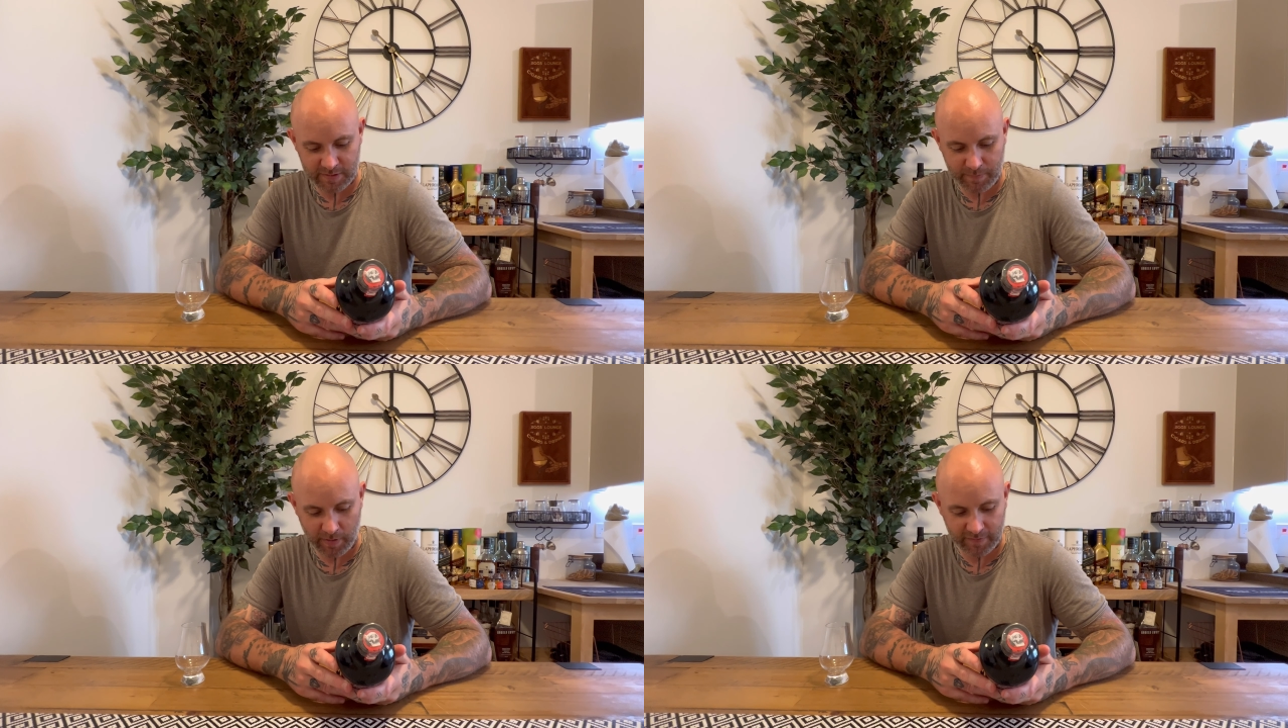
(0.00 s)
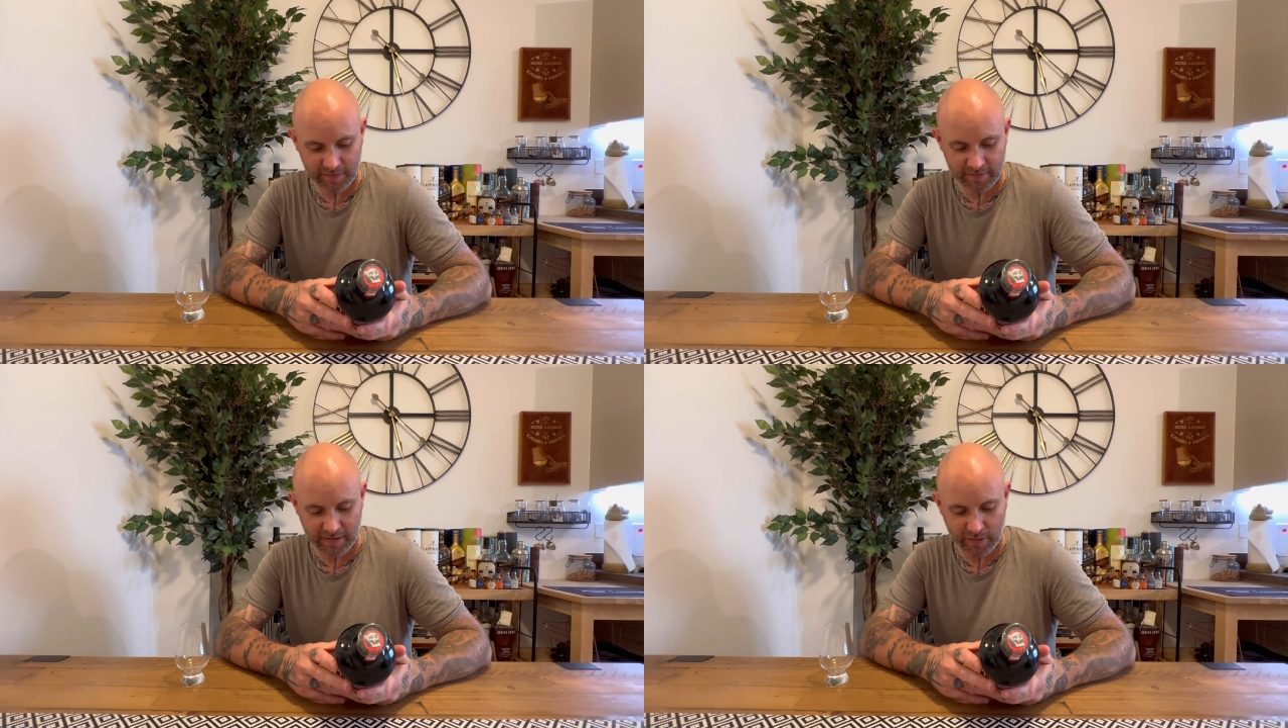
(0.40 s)
and
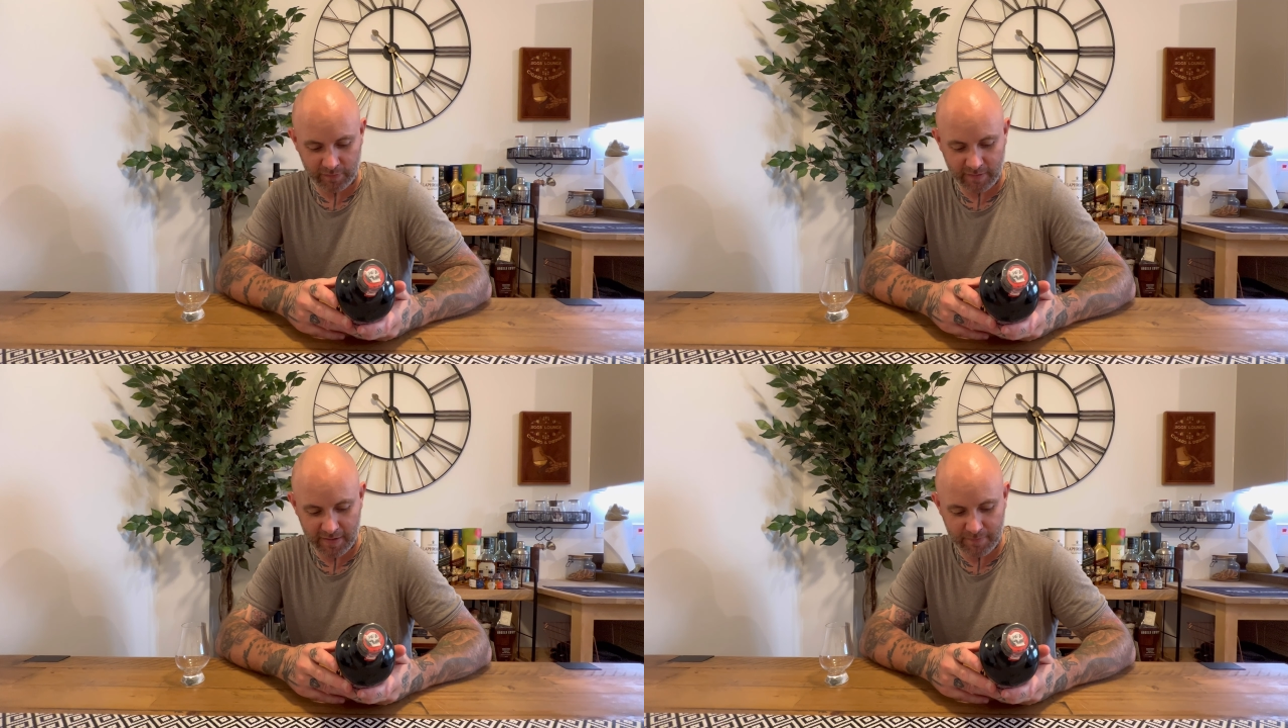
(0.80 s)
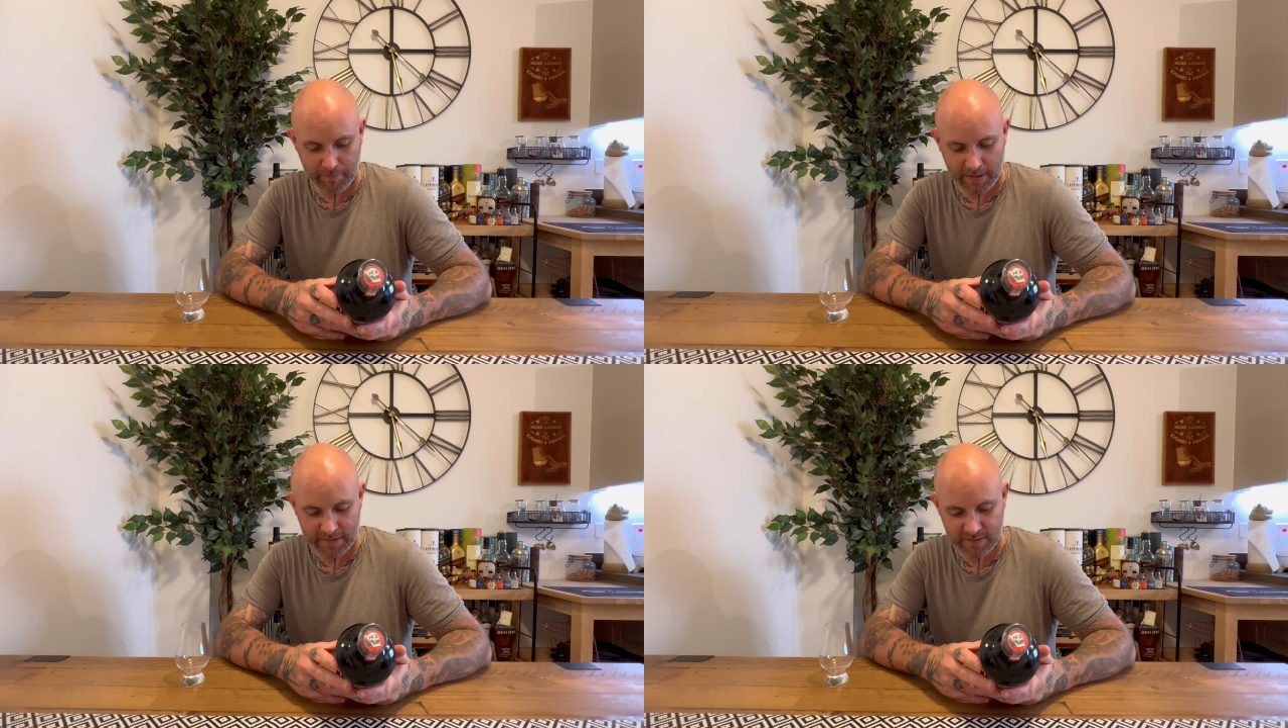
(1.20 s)
spices and our dead
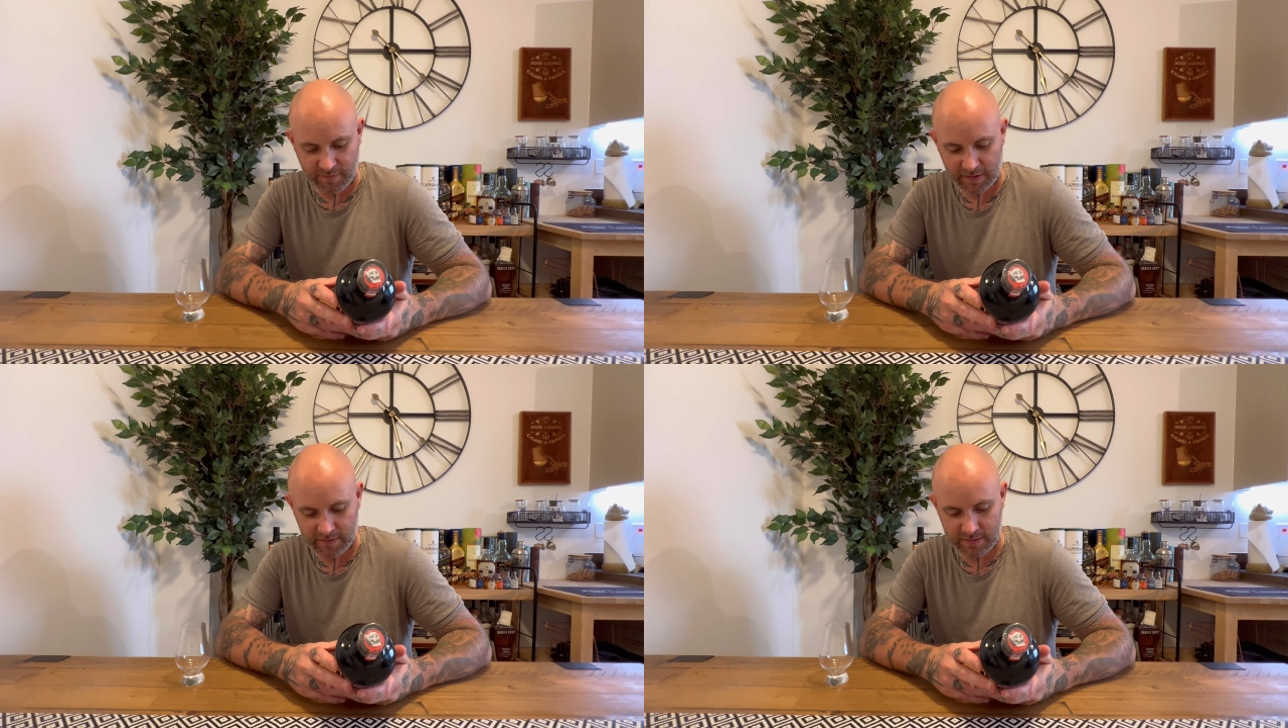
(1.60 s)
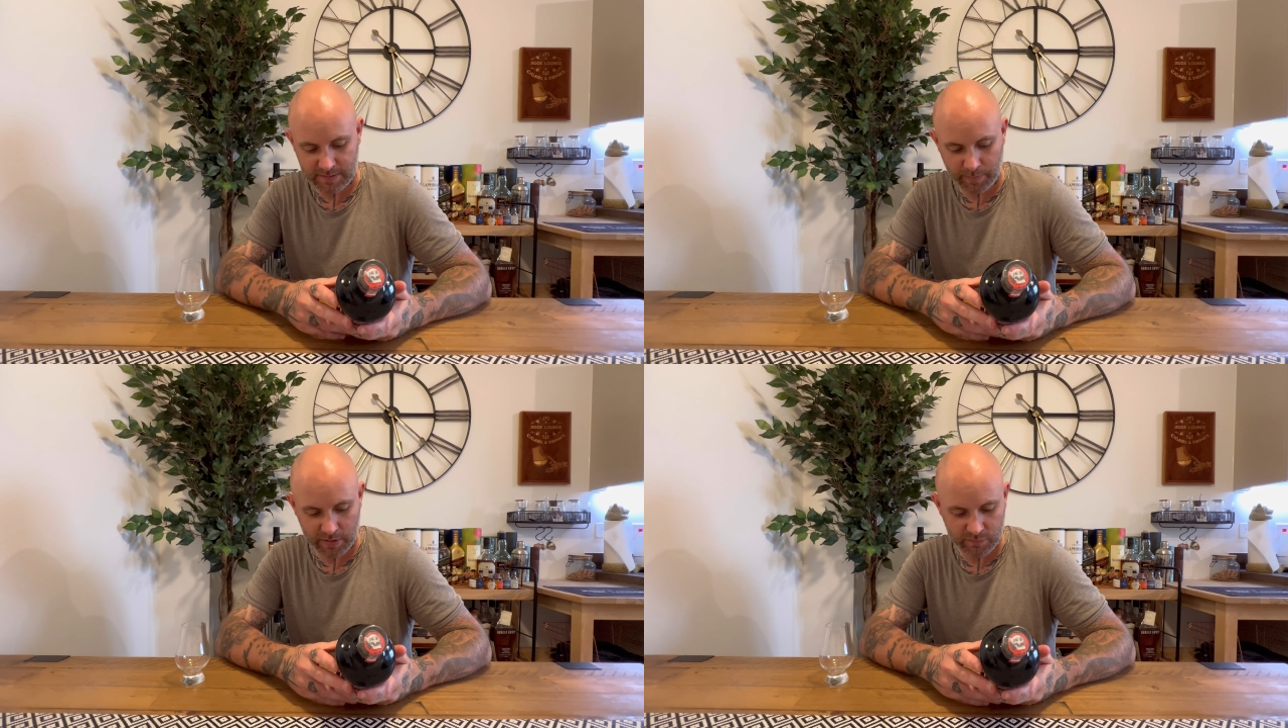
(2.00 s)
man's fingers
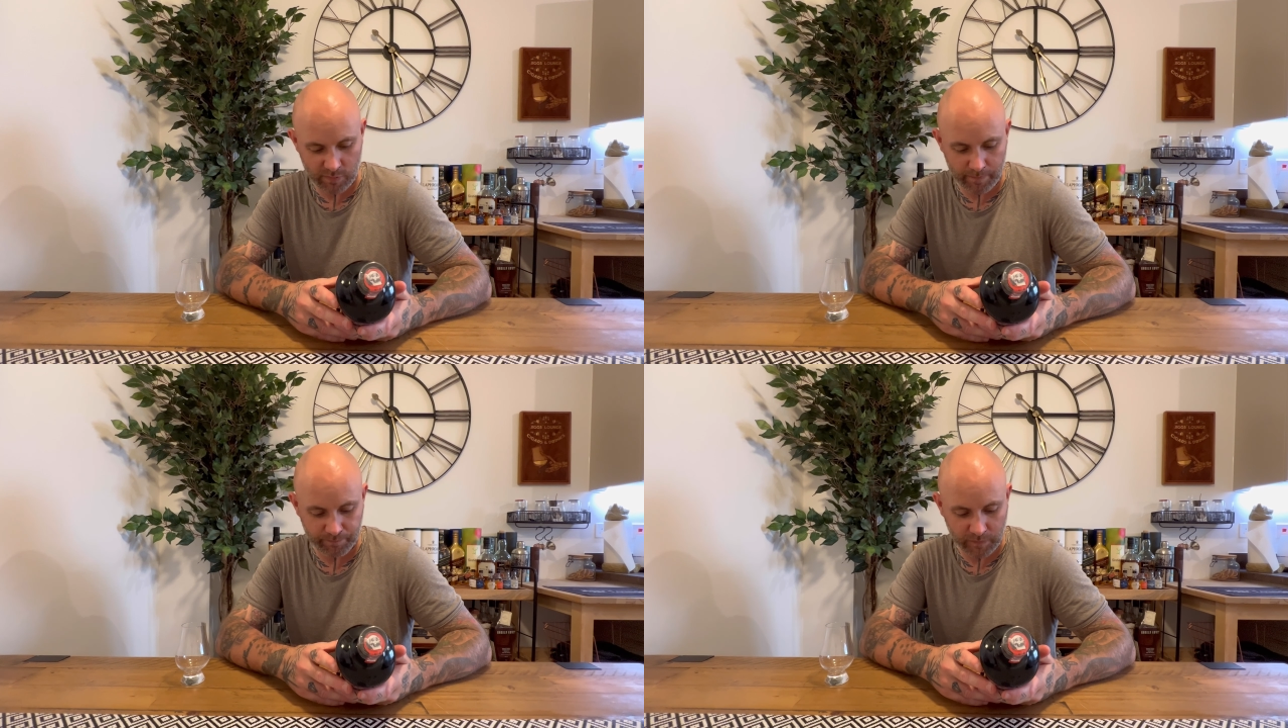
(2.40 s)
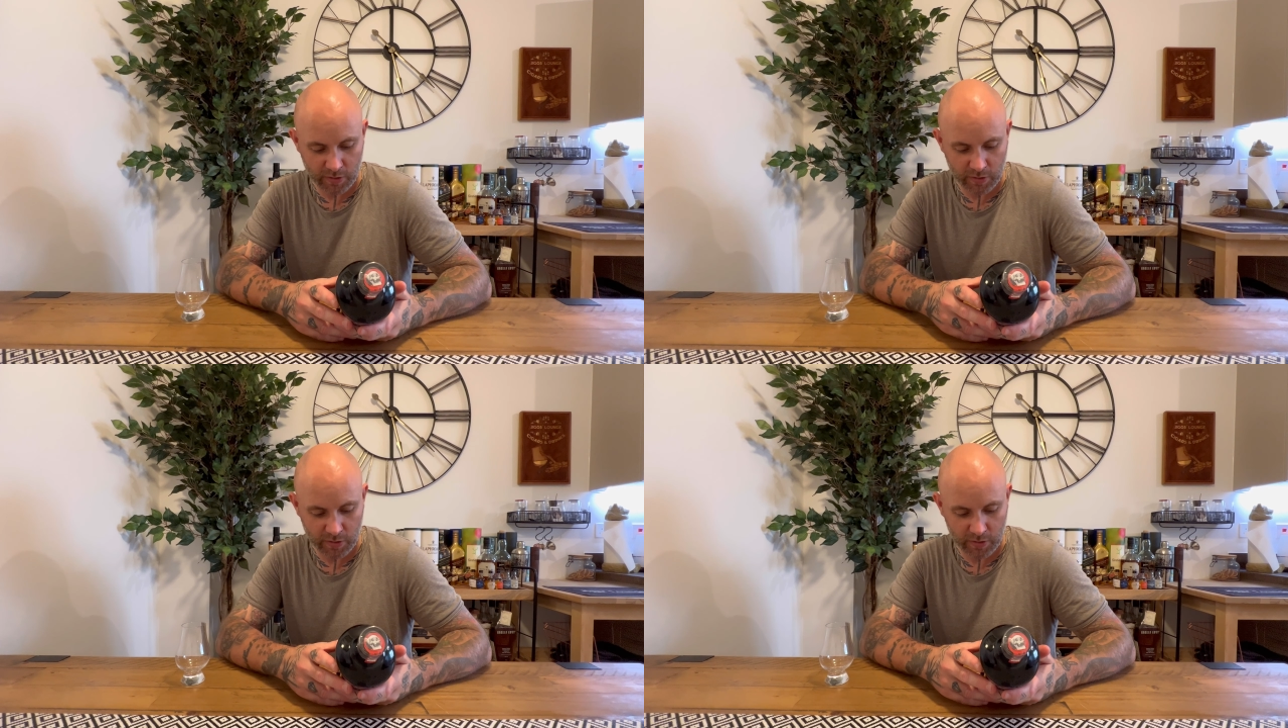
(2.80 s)
spice rum.